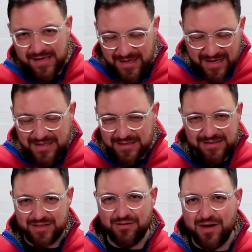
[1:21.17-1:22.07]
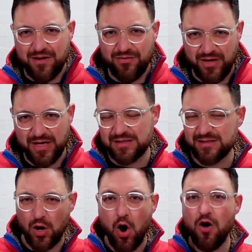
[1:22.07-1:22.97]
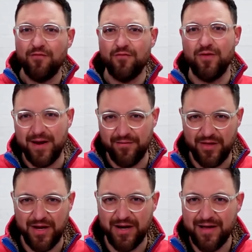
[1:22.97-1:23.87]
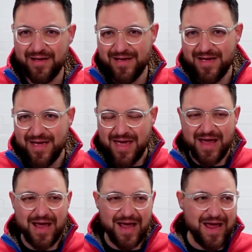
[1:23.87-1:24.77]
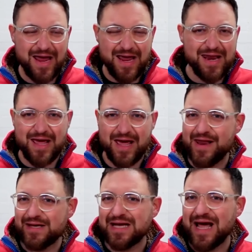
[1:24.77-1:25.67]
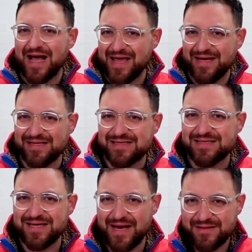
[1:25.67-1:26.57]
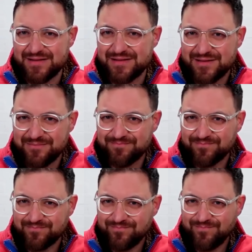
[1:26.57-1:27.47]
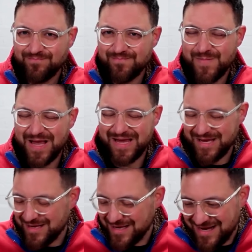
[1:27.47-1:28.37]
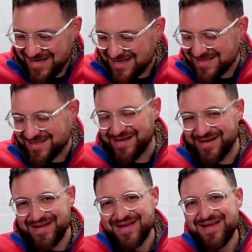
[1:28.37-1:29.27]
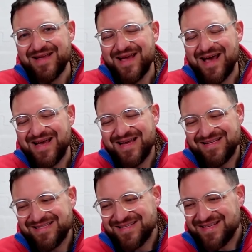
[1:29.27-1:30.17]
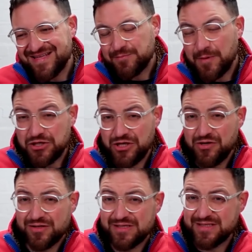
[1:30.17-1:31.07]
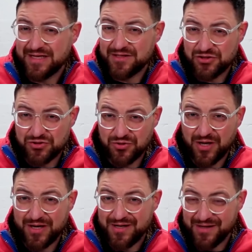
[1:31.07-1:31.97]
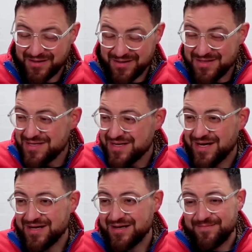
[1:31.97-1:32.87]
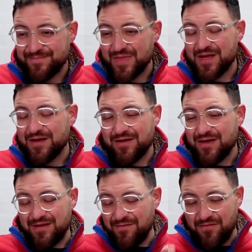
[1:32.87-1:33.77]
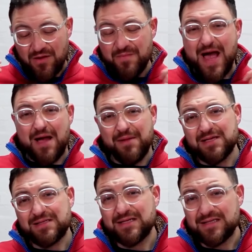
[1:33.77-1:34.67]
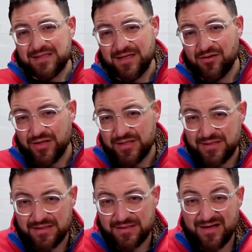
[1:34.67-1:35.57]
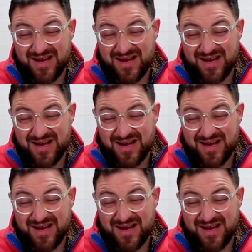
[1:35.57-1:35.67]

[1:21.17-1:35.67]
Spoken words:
he doesn't do anything. He doesn't offer anything in an attacking sense. He doesn't, and especially not as a second striker. Like if you think about how many assists has he got this season,